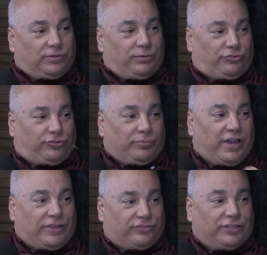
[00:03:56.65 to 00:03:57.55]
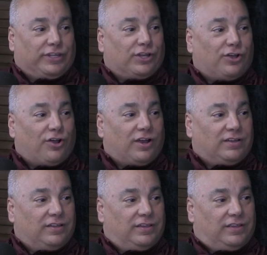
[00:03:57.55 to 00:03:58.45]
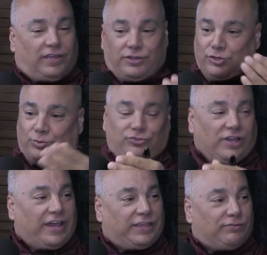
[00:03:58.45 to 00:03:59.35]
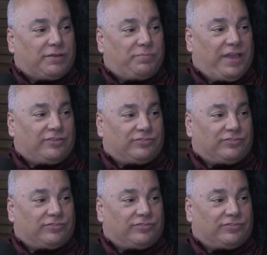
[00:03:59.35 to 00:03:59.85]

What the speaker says: He was just some guy sitting in a car, and you were jogging right past him.